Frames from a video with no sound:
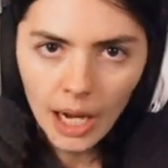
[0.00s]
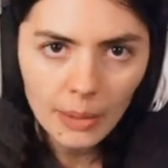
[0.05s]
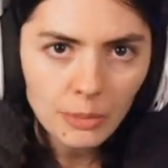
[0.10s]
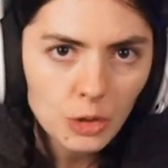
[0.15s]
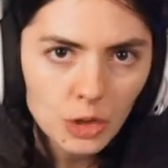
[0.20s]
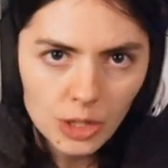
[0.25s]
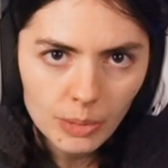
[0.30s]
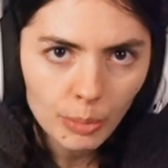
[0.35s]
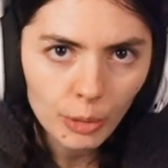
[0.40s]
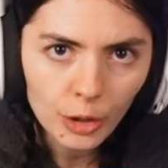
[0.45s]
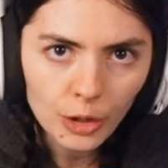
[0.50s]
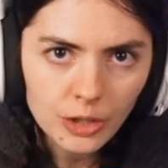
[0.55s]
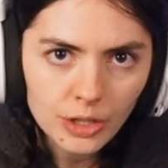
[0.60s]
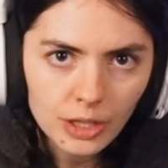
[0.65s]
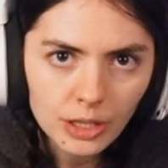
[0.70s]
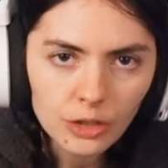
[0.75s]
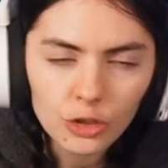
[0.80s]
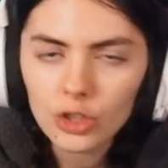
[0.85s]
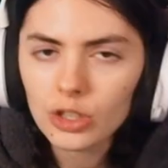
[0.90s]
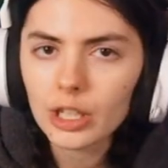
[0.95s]
I'm just a
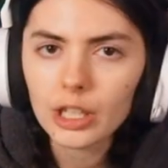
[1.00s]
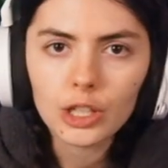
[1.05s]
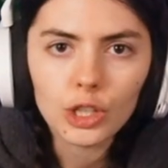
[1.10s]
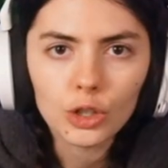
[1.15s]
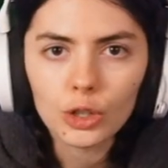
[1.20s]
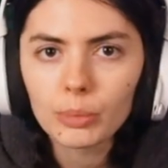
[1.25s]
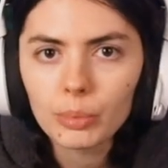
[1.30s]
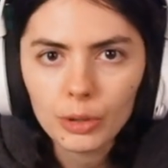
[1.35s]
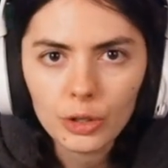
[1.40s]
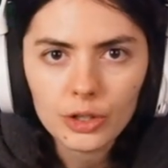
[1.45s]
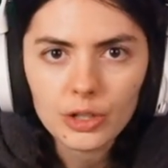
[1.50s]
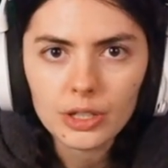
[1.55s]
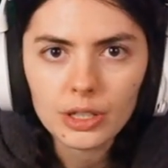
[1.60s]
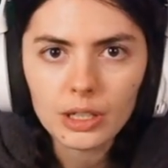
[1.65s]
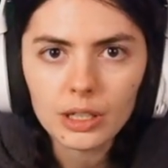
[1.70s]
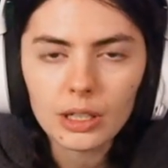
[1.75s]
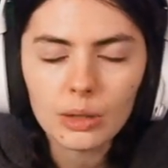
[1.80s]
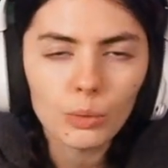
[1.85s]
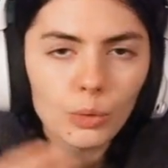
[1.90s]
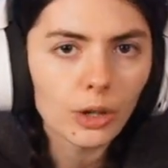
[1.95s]
person, just like you're a
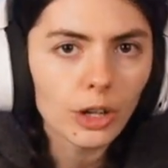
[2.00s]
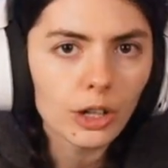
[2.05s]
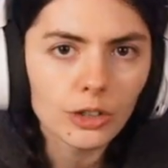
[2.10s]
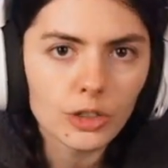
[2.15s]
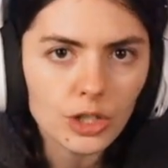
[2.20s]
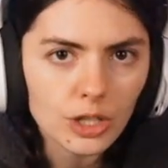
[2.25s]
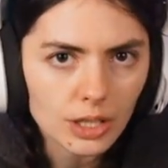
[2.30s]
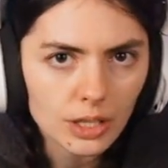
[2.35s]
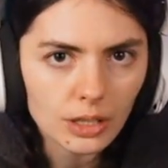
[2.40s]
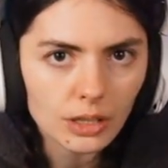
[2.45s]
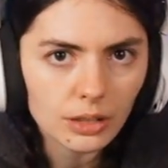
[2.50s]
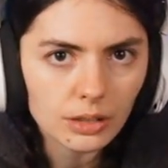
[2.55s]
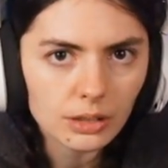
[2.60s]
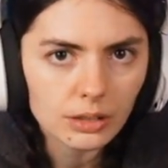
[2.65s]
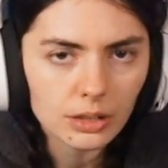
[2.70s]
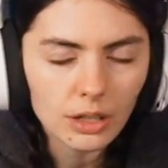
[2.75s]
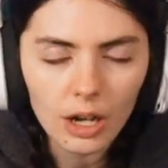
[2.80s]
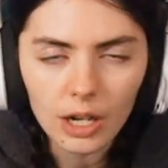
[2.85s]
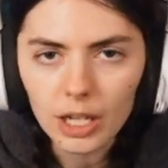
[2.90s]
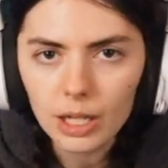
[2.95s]
person, and we're all just
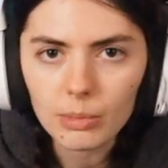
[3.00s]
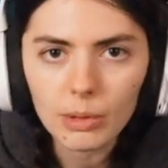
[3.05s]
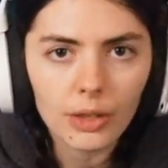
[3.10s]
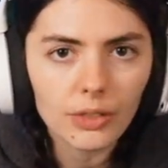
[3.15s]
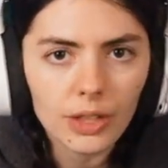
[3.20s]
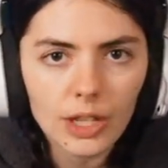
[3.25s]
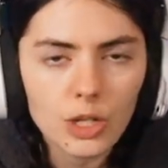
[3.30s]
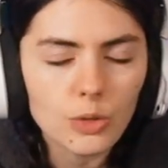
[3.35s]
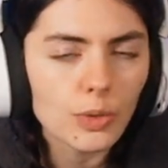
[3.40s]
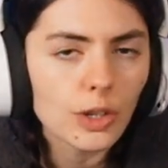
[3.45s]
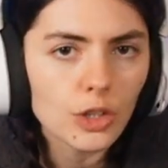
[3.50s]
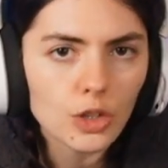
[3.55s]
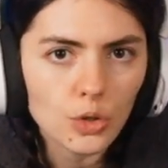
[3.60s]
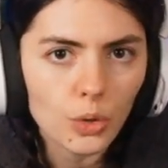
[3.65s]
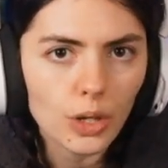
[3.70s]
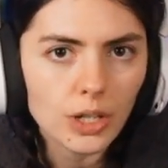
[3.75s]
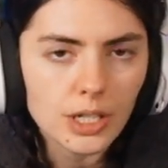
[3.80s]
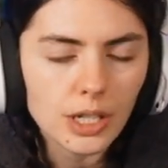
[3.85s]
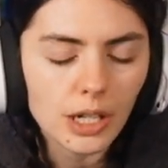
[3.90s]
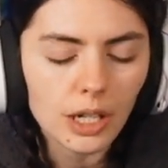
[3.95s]
talking about things we
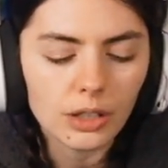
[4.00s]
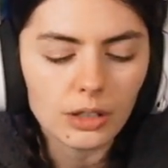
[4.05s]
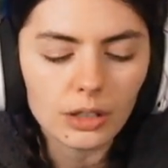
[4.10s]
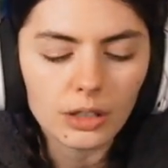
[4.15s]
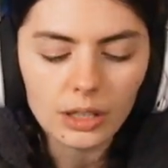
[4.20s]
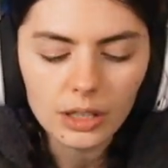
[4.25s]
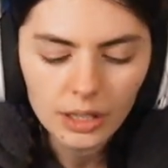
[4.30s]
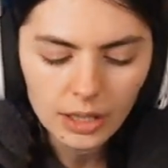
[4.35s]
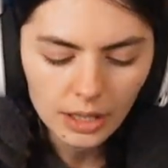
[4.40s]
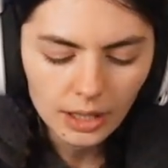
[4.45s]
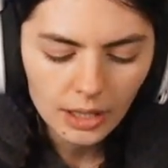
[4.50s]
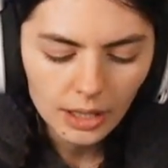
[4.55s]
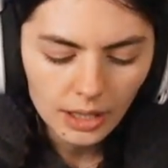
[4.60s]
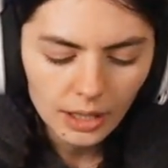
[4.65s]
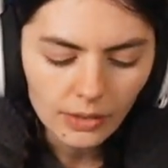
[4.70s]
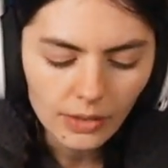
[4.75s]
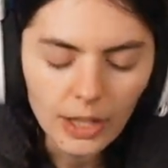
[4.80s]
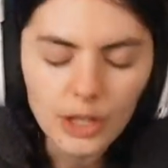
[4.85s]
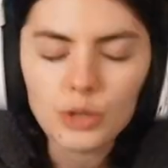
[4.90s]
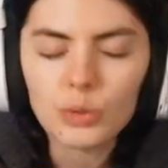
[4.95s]
enjoy together.
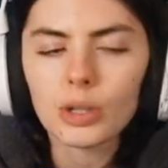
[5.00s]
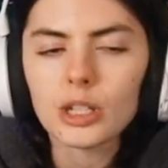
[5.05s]
That's what